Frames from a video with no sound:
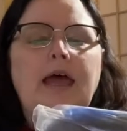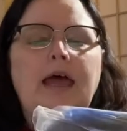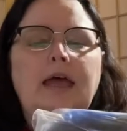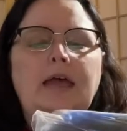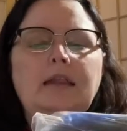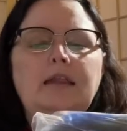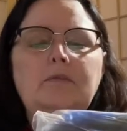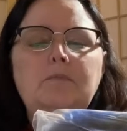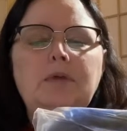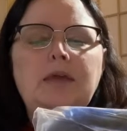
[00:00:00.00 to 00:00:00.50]

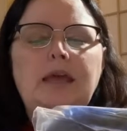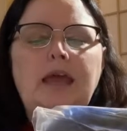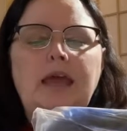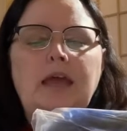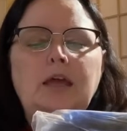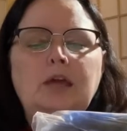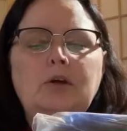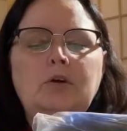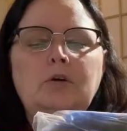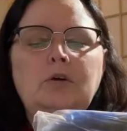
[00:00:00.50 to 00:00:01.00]
LMB
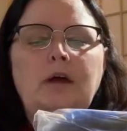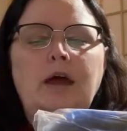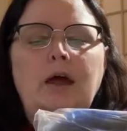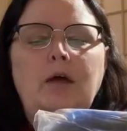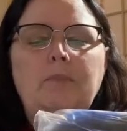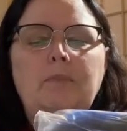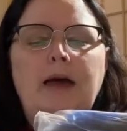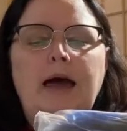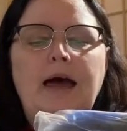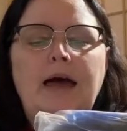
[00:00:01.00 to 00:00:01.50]
Acre
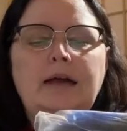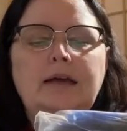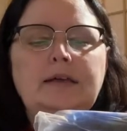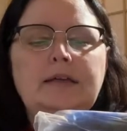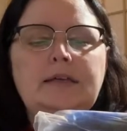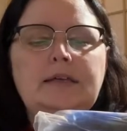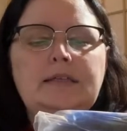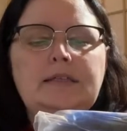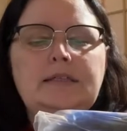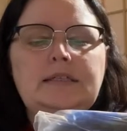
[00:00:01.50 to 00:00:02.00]

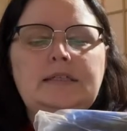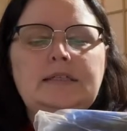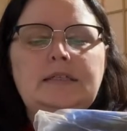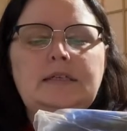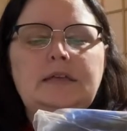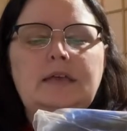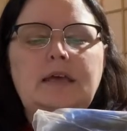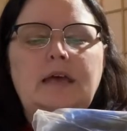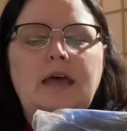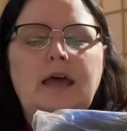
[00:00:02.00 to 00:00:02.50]
Alpacas,
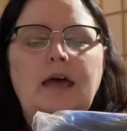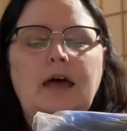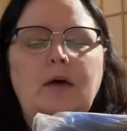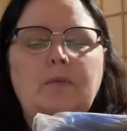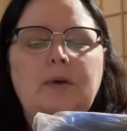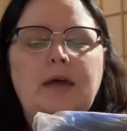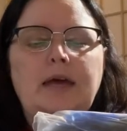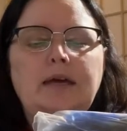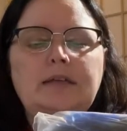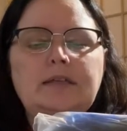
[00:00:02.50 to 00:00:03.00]

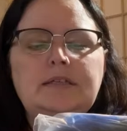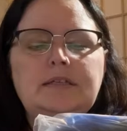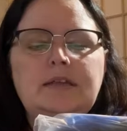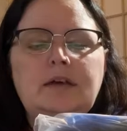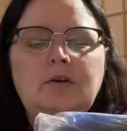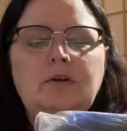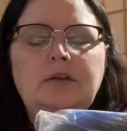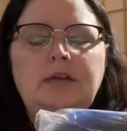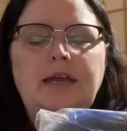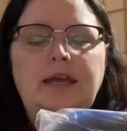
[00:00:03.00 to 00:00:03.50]
Alpaca
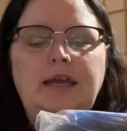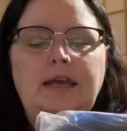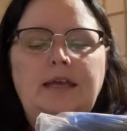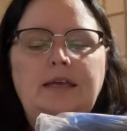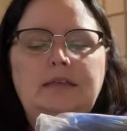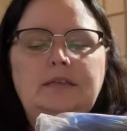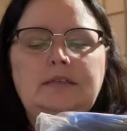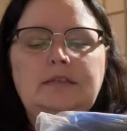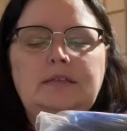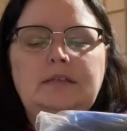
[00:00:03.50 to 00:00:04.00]

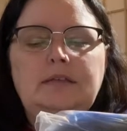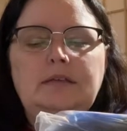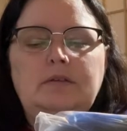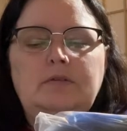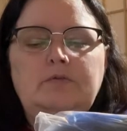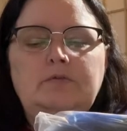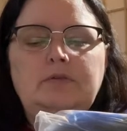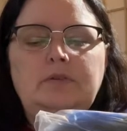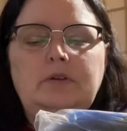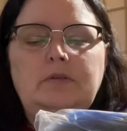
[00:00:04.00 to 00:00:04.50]
Serenades
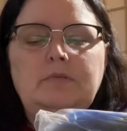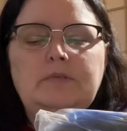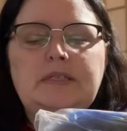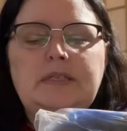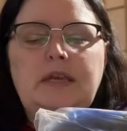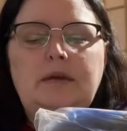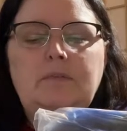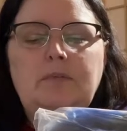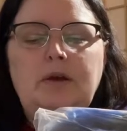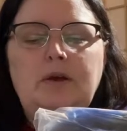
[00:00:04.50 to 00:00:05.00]
from
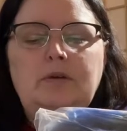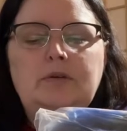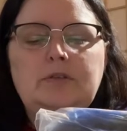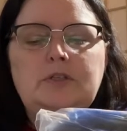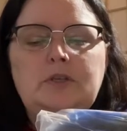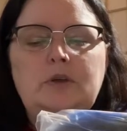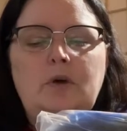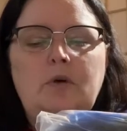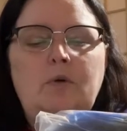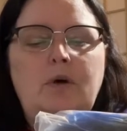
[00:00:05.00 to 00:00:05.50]
St.
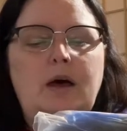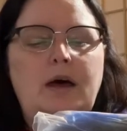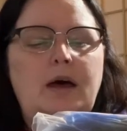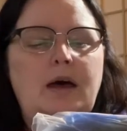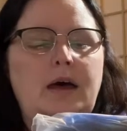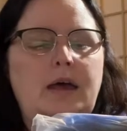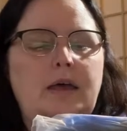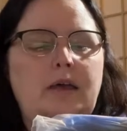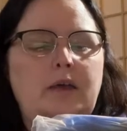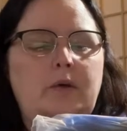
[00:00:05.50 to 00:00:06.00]
Paris,
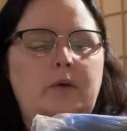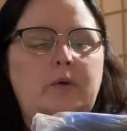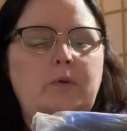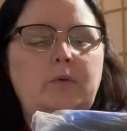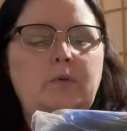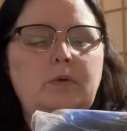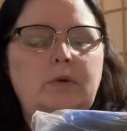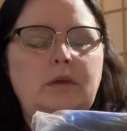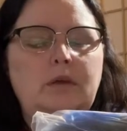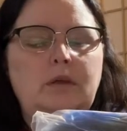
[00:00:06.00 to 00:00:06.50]

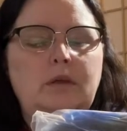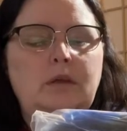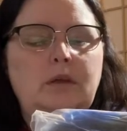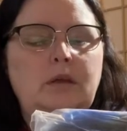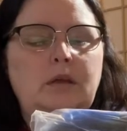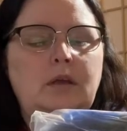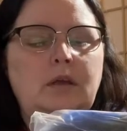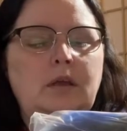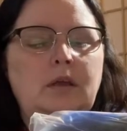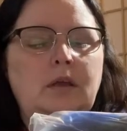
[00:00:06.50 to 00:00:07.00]
Ohio.
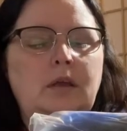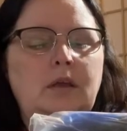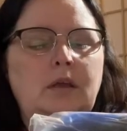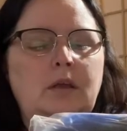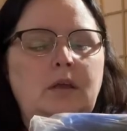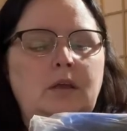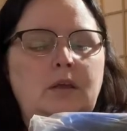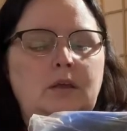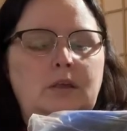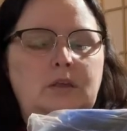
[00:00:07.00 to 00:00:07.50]

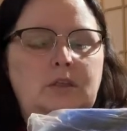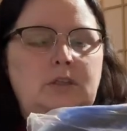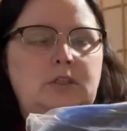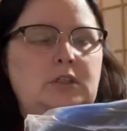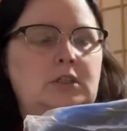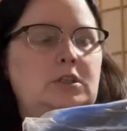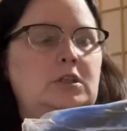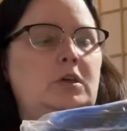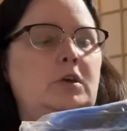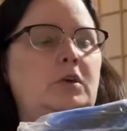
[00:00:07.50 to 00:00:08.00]

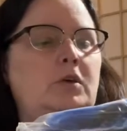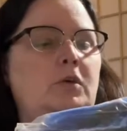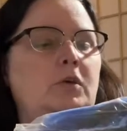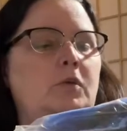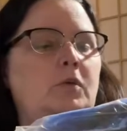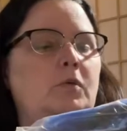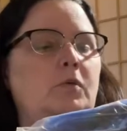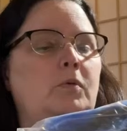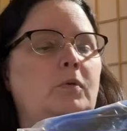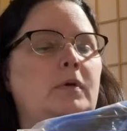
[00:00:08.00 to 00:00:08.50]

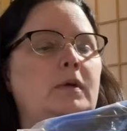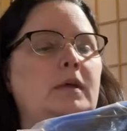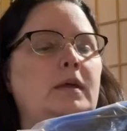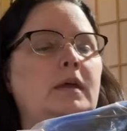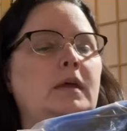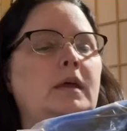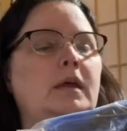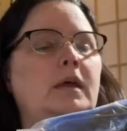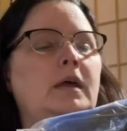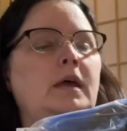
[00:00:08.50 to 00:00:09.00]
So
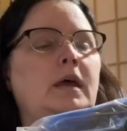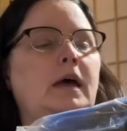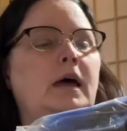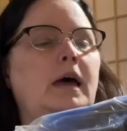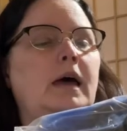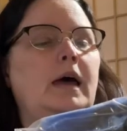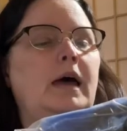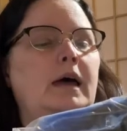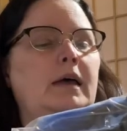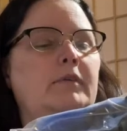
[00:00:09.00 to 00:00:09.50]

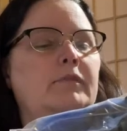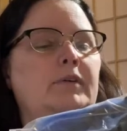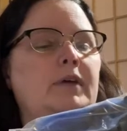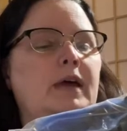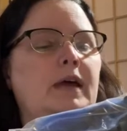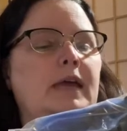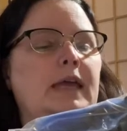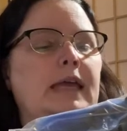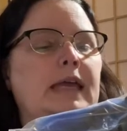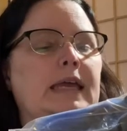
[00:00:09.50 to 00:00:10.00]
I've
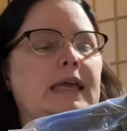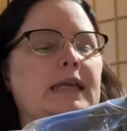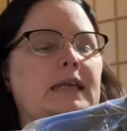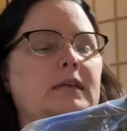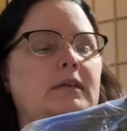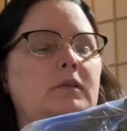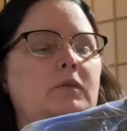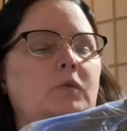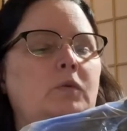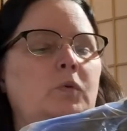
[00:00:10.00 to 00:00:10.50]
got
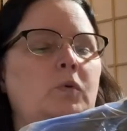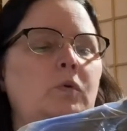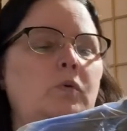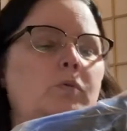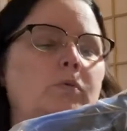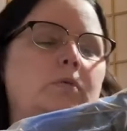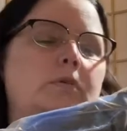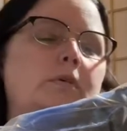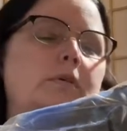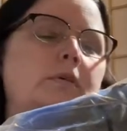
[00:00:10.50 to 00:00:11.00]
a, ooh,